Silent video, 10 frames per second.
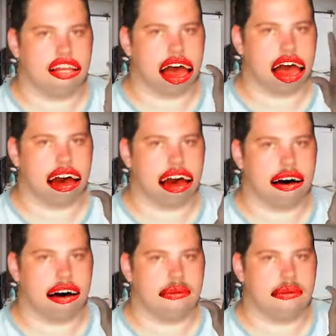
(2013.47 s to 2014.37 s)
Yeah, that's like his
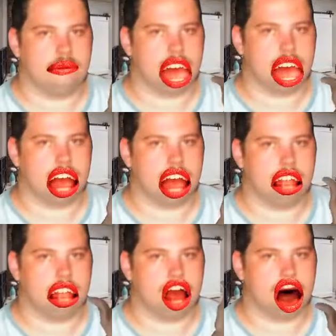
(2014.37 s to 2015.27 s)
tag. I
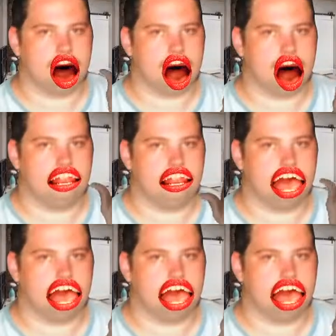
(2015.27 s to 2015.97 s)
think they actually say his